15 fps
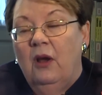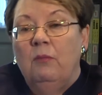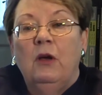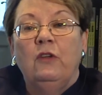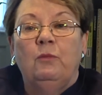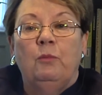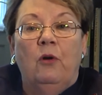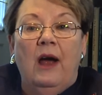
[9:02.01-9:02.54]

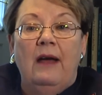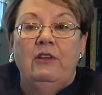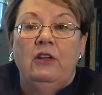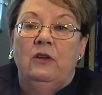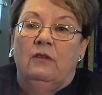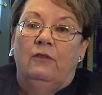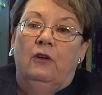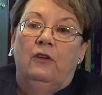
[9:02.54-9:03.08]
Most private
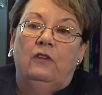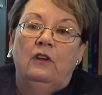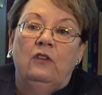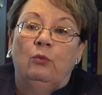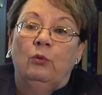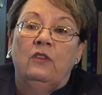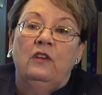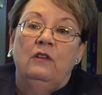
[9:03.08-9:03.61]
universities
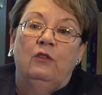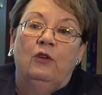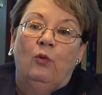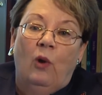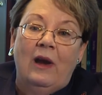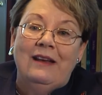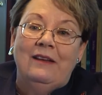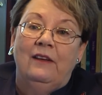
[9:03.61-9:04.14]
receive a
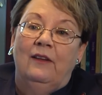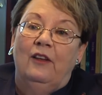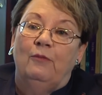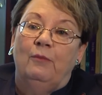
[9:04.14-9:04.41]
great deal of